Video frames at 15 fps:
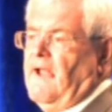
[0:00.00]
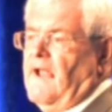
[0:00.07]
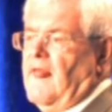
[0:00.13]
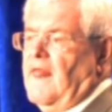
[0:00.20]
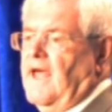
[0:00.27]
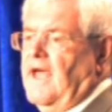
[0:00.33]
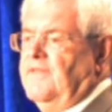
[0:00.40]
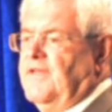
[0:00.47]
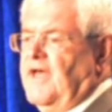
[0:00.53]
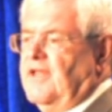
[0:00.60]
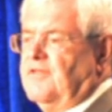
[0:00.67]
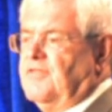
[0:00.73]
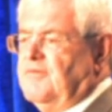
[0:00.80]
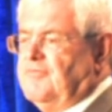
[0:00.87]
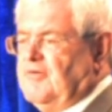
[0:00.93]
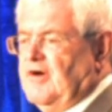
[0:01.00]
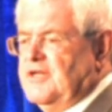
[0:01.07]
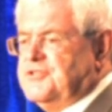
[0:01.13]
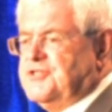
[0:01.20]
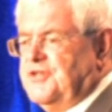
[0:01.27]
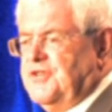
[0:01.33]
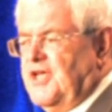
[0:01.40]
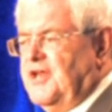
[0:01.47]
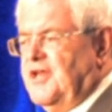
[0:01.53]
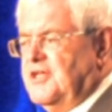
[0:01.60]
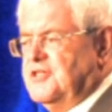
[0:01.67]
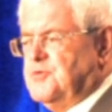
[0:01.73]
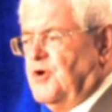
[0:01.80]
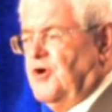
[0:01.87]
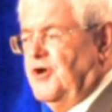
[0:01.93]
and that the French and the
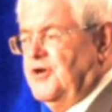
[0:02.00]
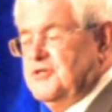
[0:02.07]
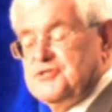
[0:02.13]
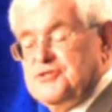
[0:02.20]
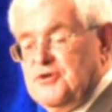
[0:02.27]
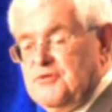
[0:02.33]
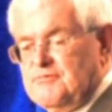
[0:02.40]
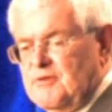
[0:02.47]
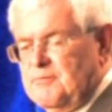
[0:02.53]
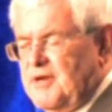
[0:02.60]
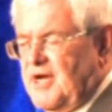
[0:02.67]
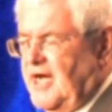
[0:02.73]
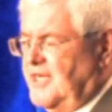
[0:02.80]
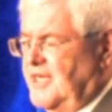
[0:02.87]
Indians were going to shoot from behind